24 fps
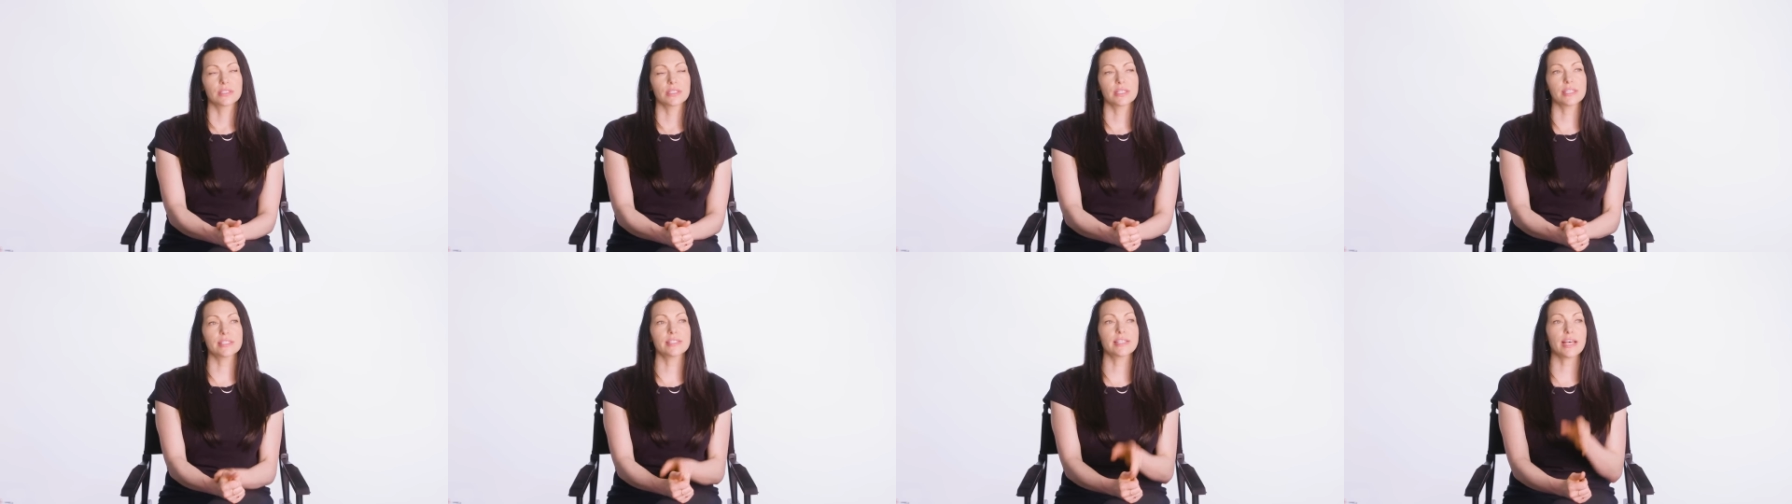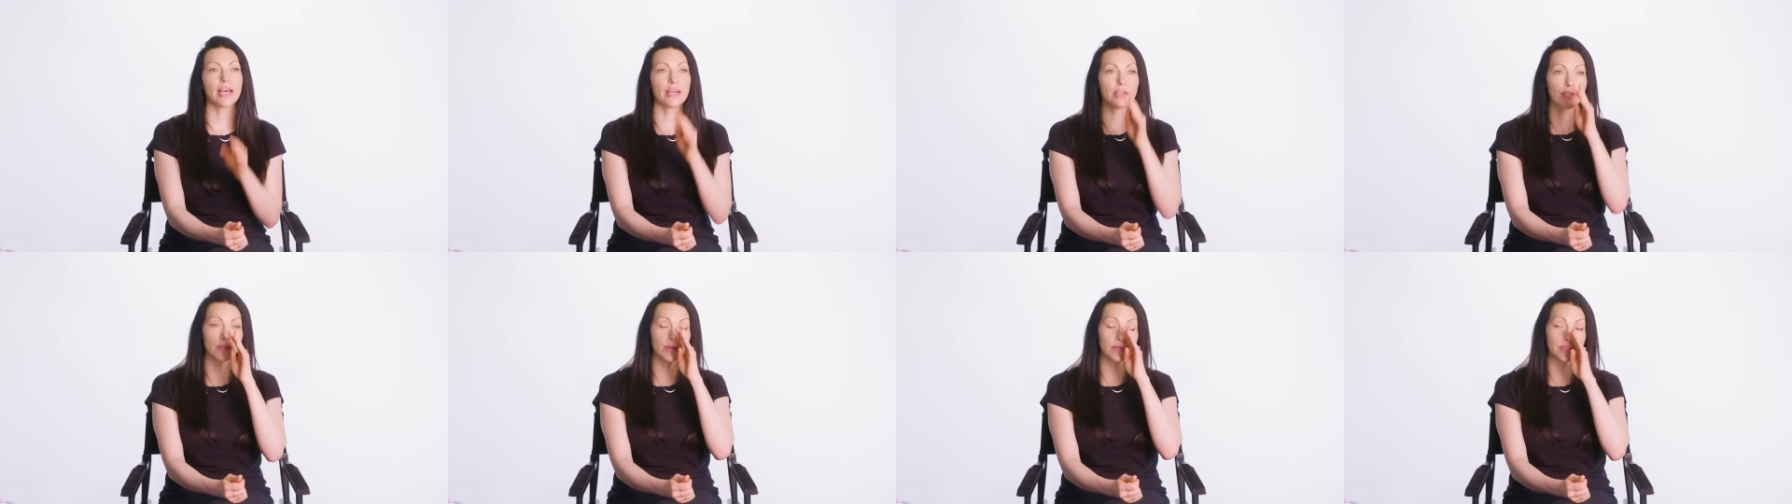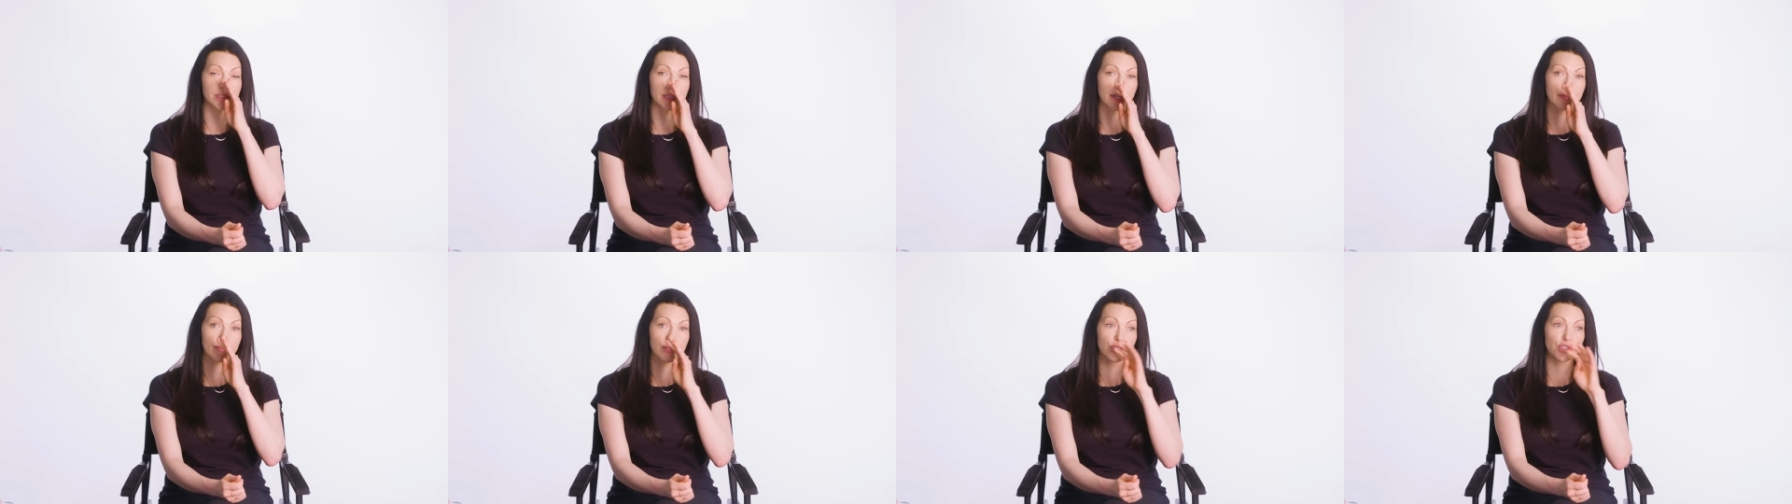because that, you know,
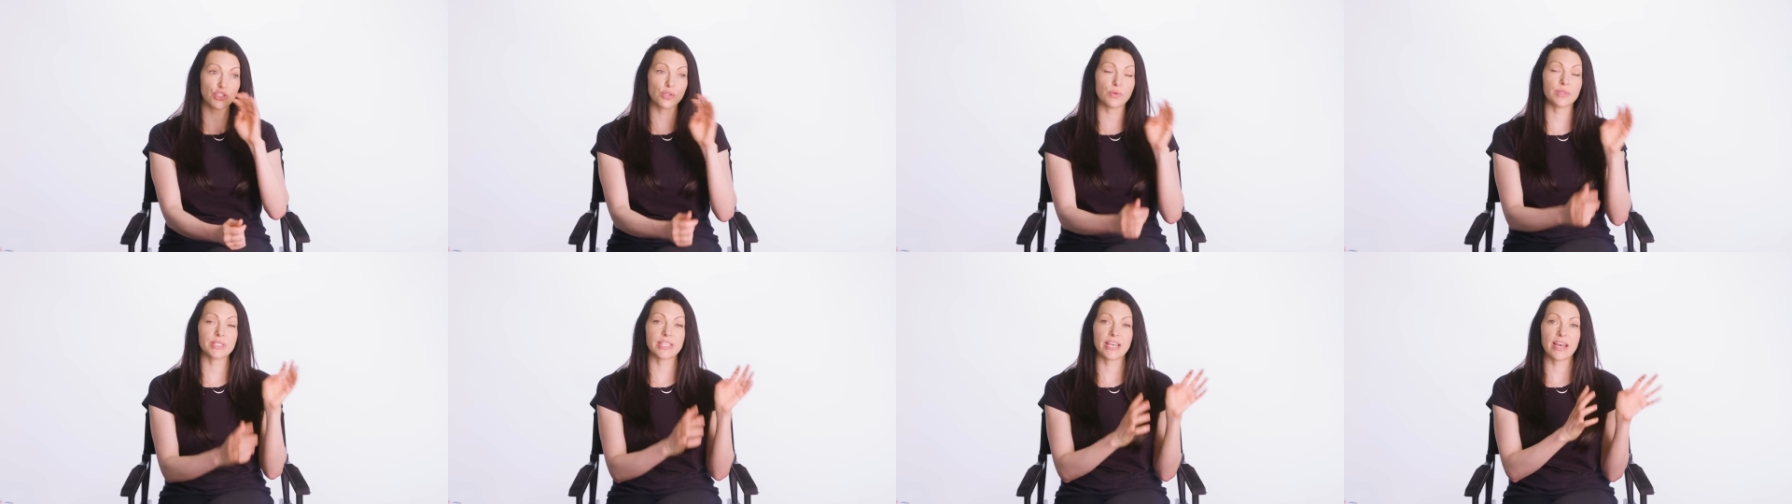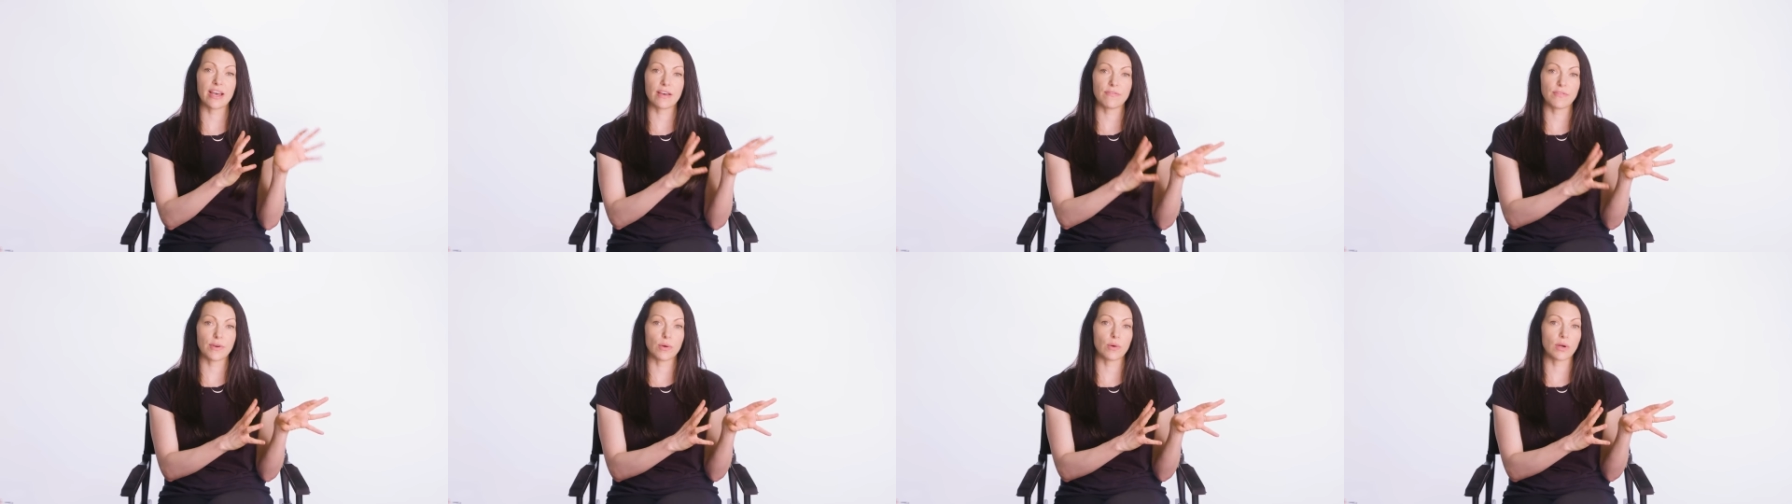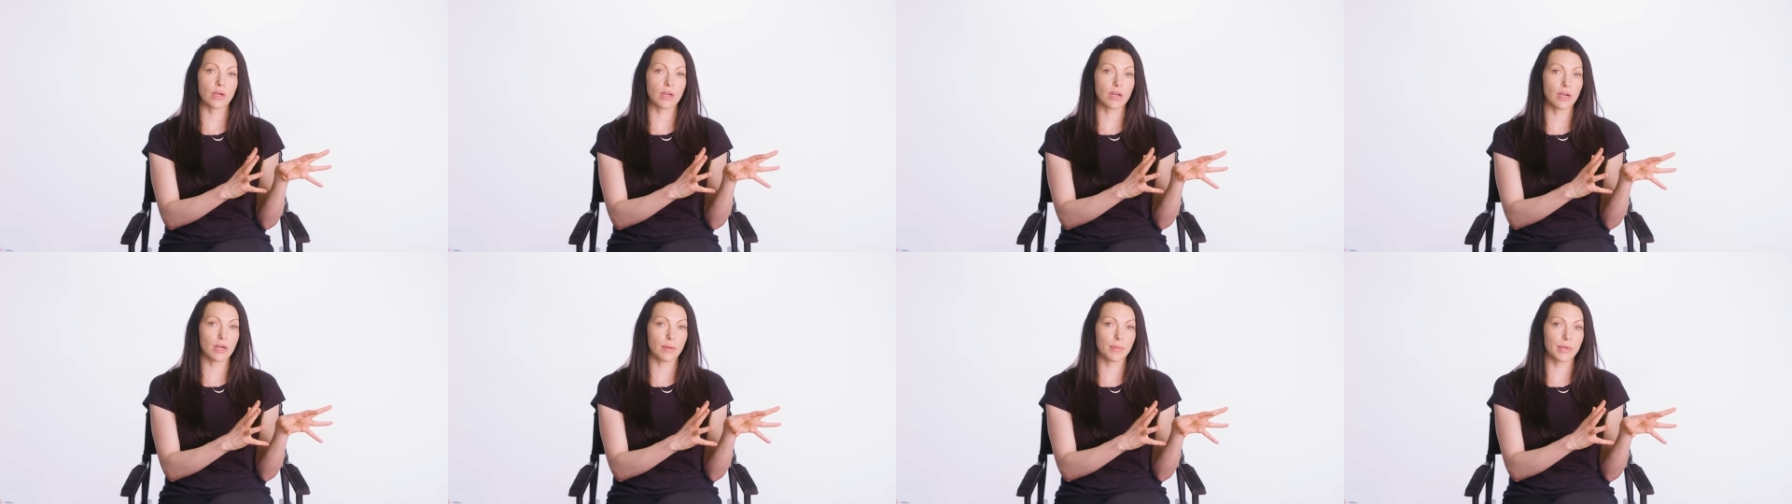70 Show was a half hour
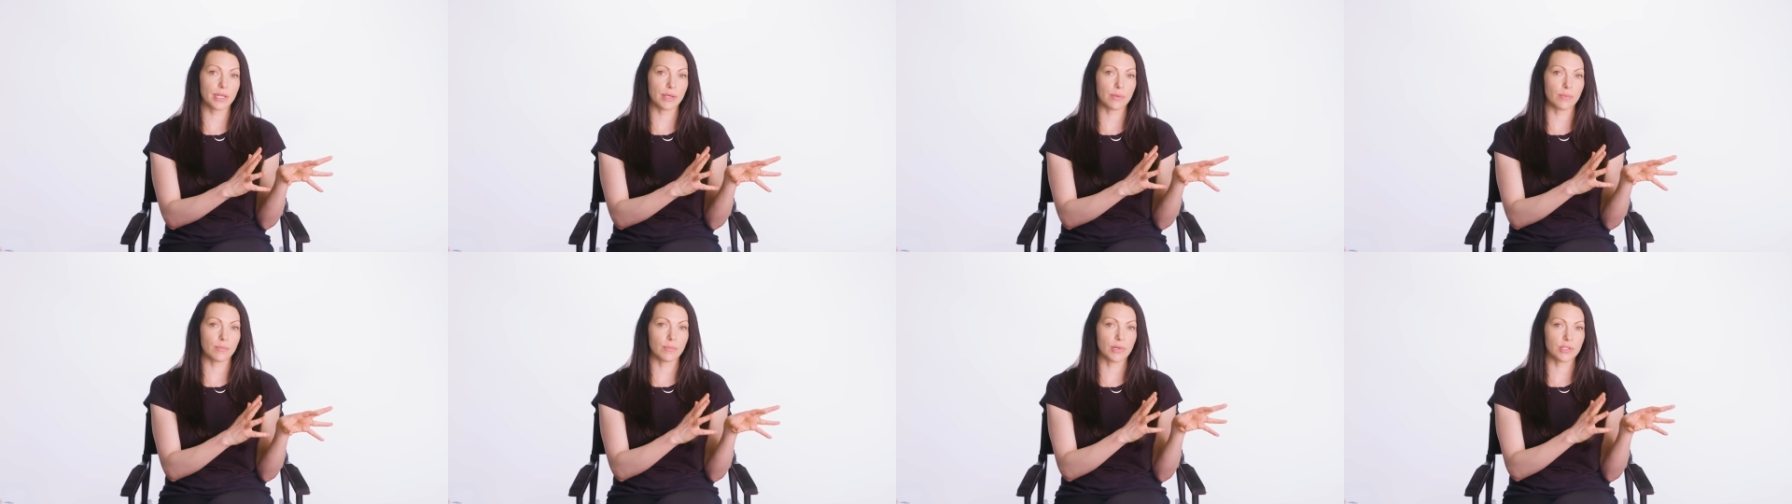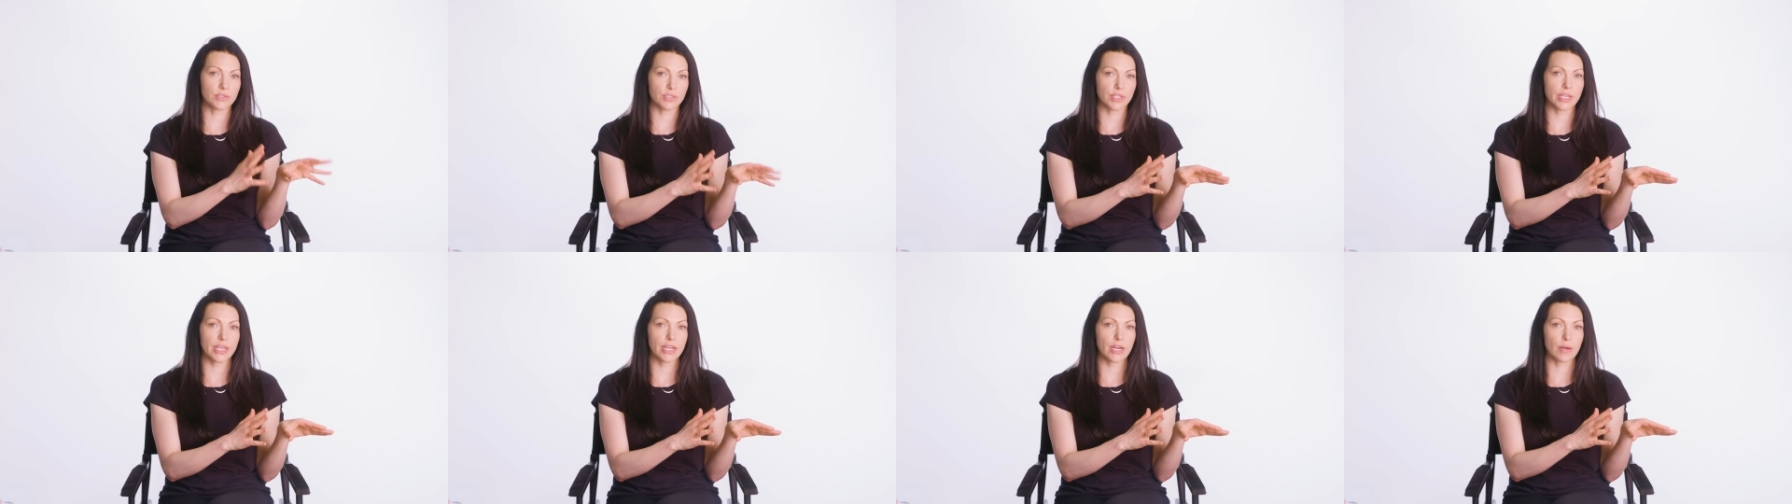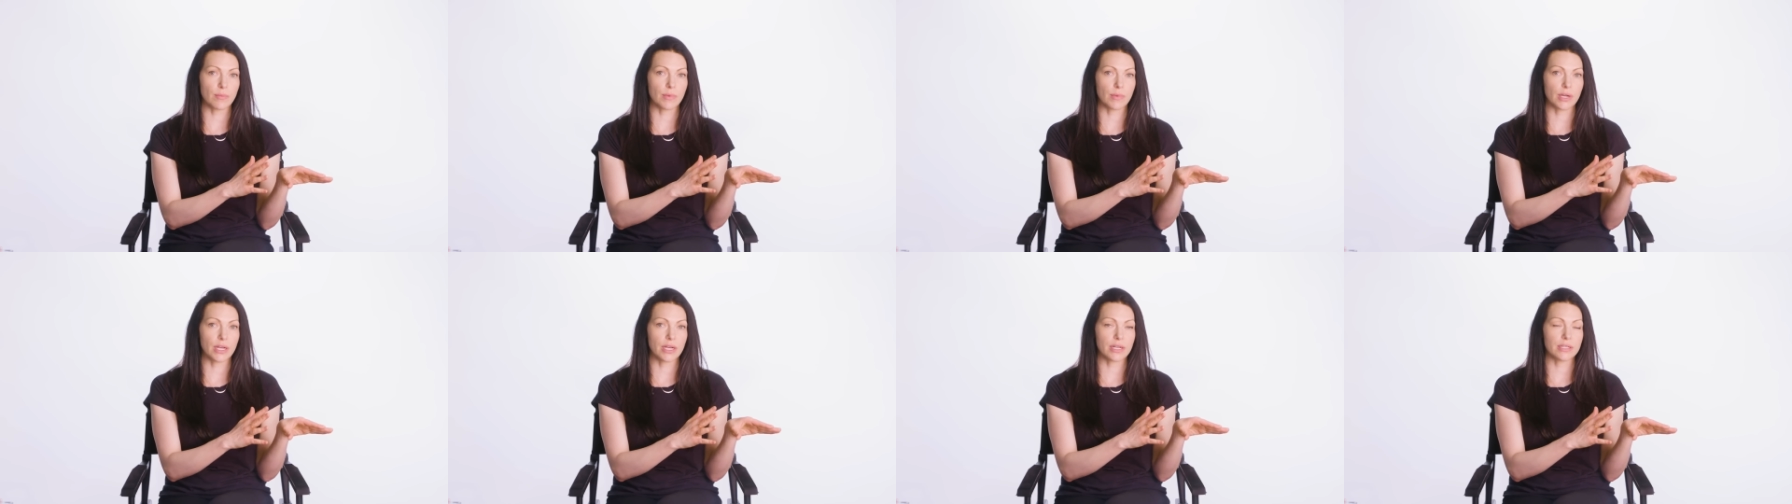comedy multi
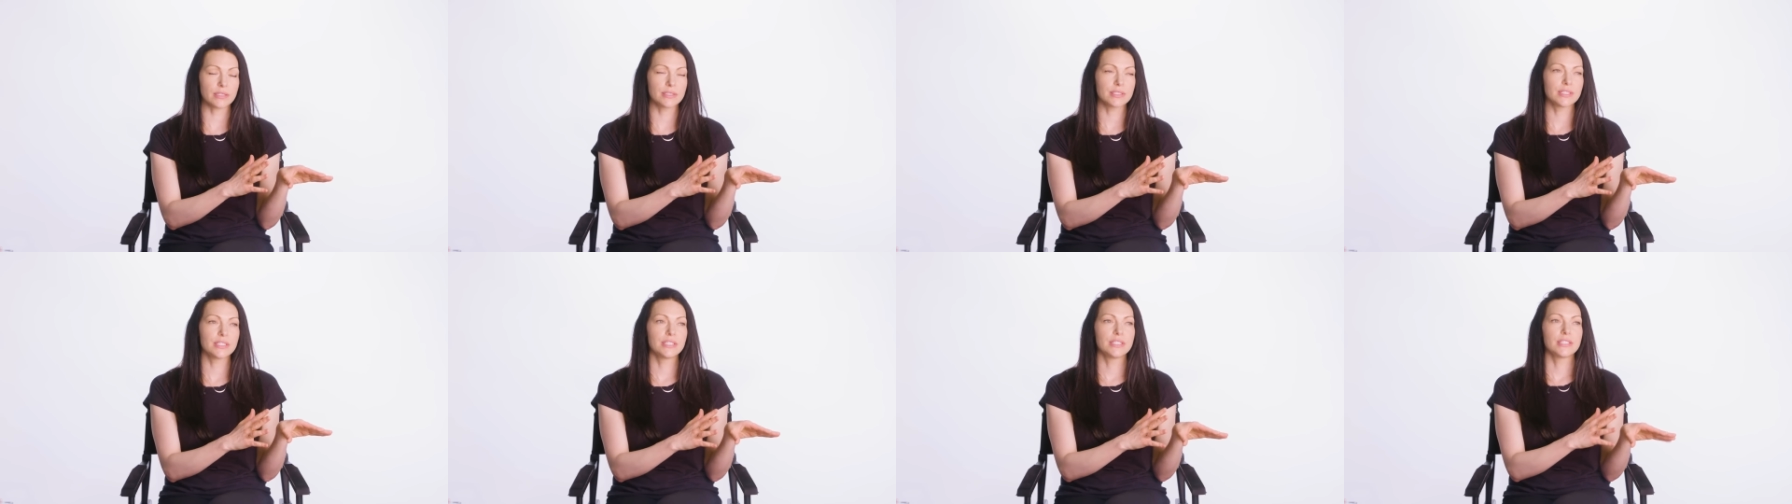camera.